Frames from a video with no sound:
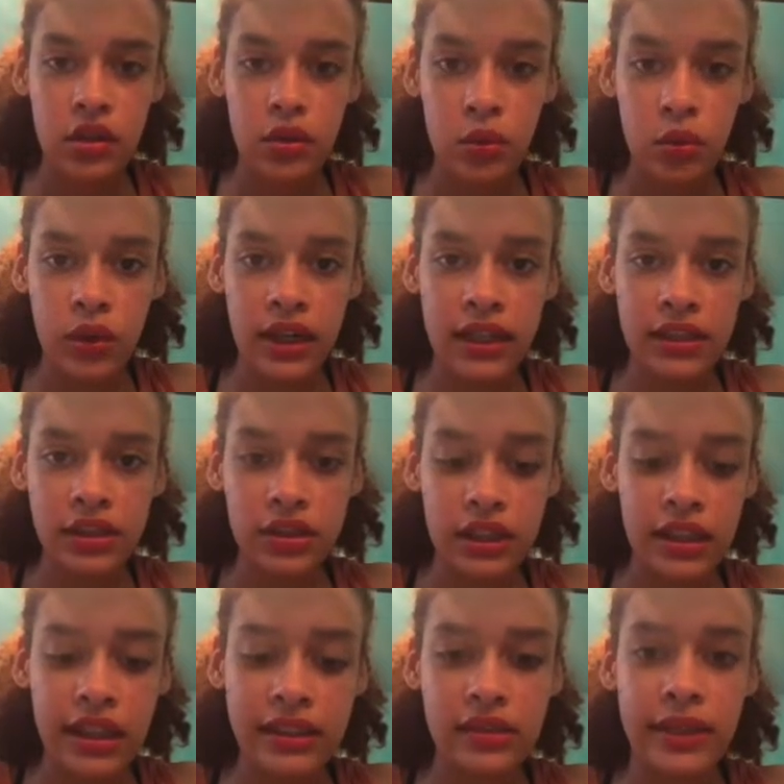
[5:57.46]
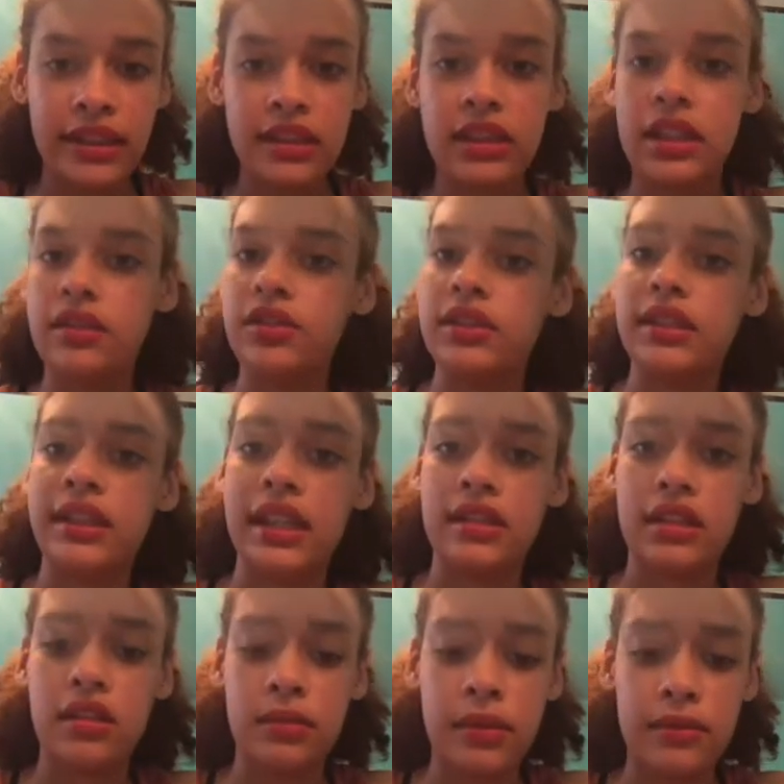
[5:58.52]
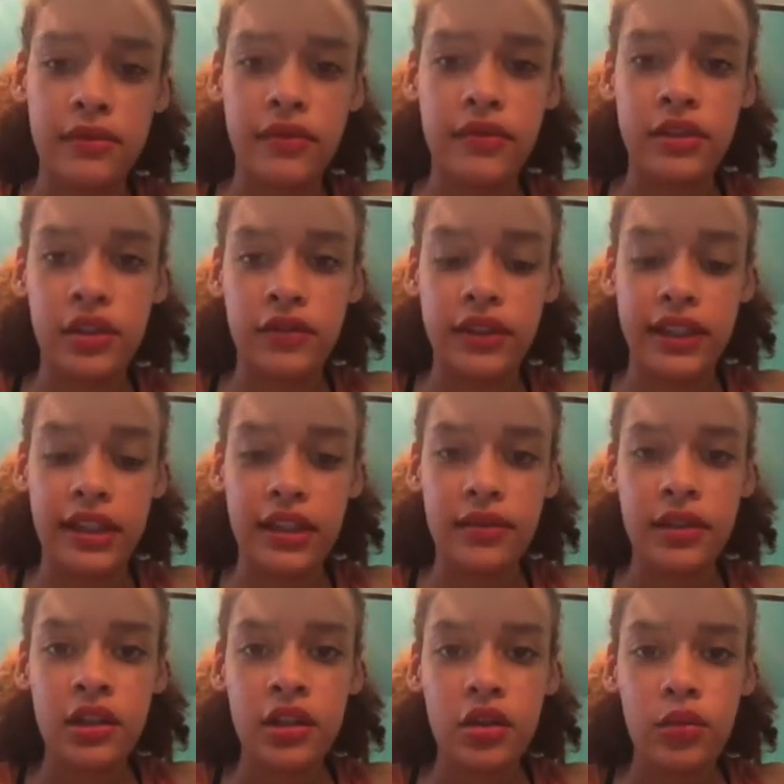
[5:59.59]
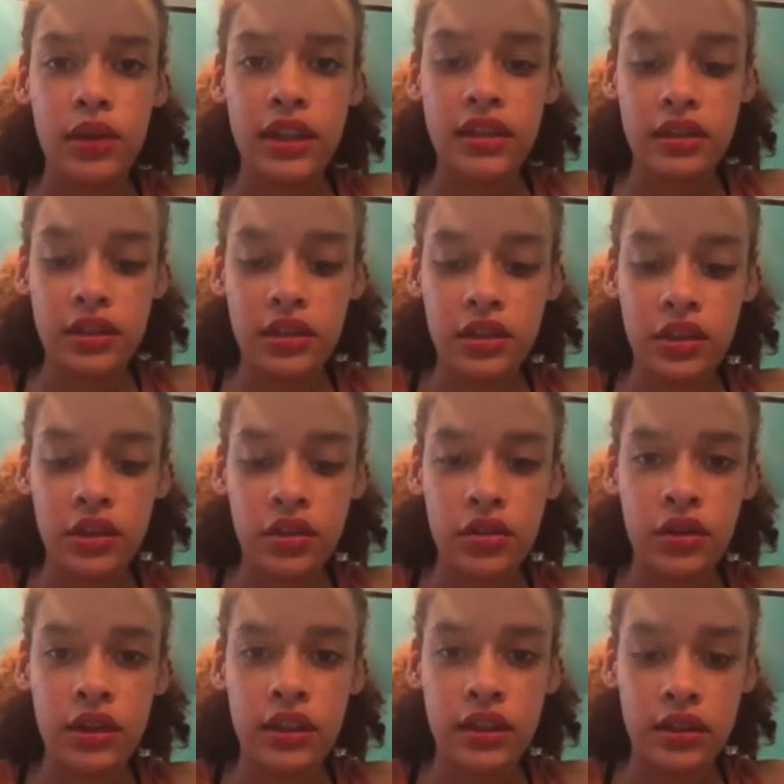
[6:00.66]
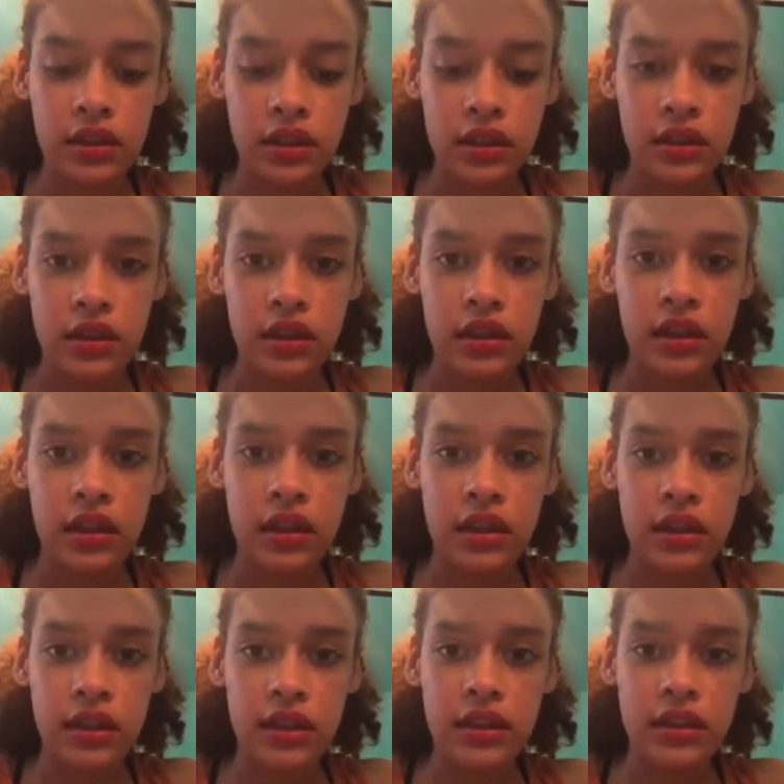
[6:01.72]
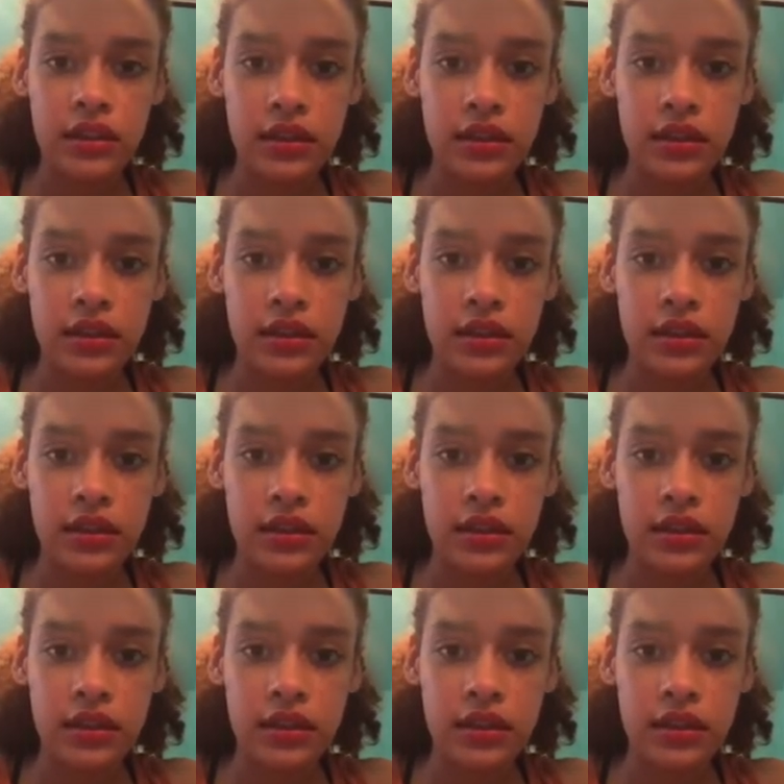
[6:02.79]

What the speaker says: What, I like to write this down just in case I don't forget it. What you're gonna